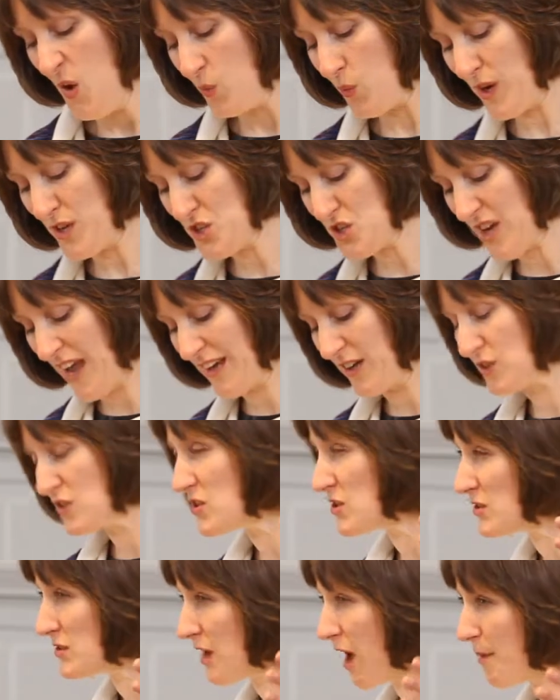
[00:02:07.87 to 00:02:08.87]
wished I
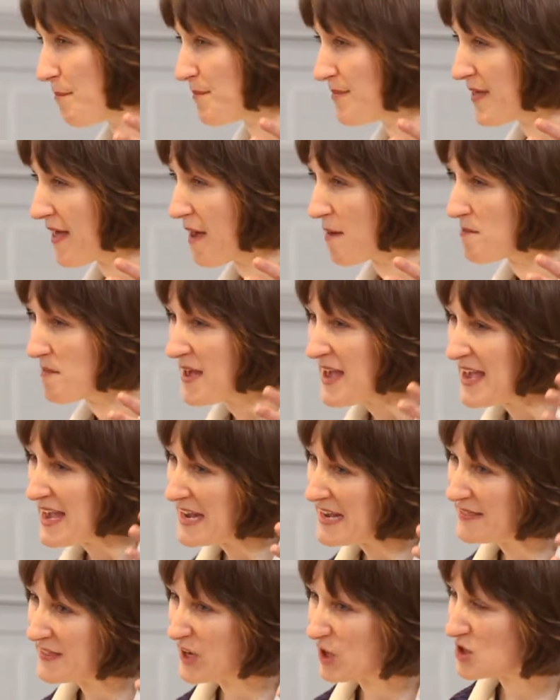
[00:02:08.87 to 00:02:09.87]
could stop them
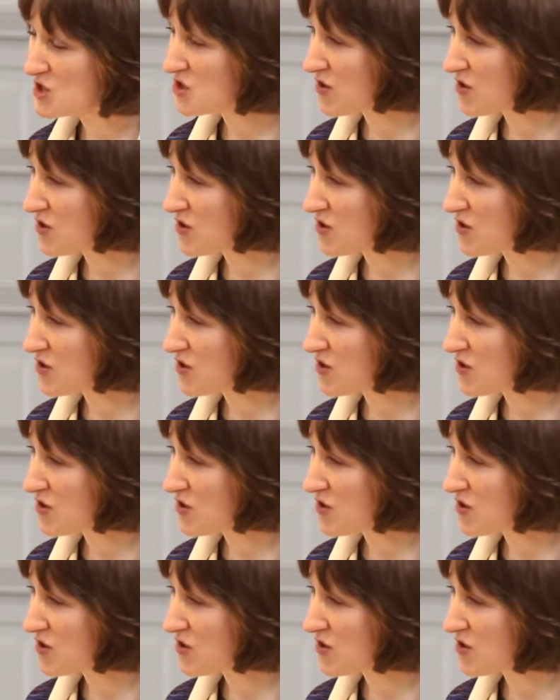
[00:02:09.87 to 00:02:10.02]
in their